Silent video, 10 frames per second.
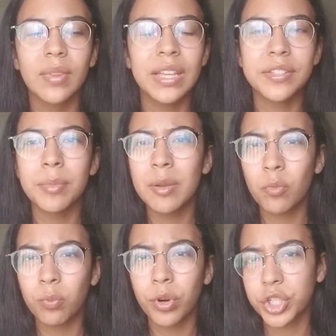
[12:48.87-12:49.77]
if something
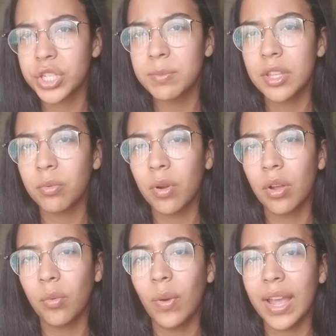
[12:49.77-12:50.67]
brushes me the
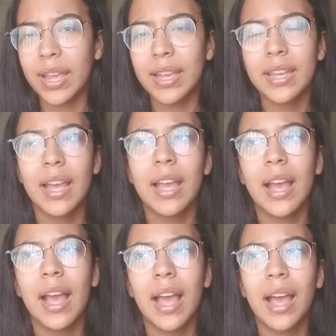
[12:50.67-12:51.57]
wrong way,
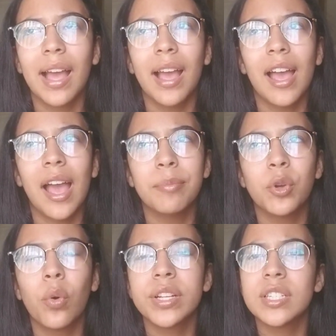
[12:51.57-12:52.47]
I'm
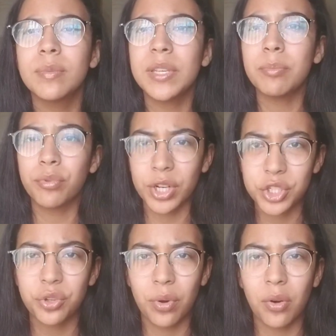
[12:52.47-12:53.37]
going to be
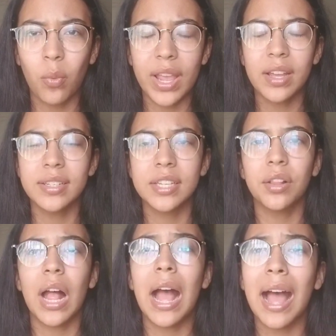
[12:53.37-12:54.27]
brushed the wrong way
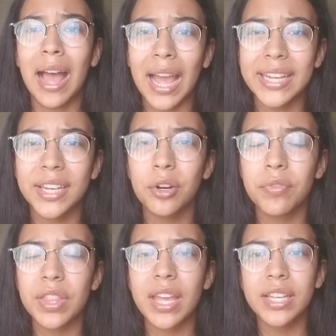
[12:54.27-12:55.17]
until I get
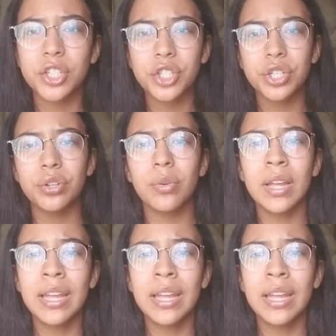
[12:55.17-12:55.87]
over that issue.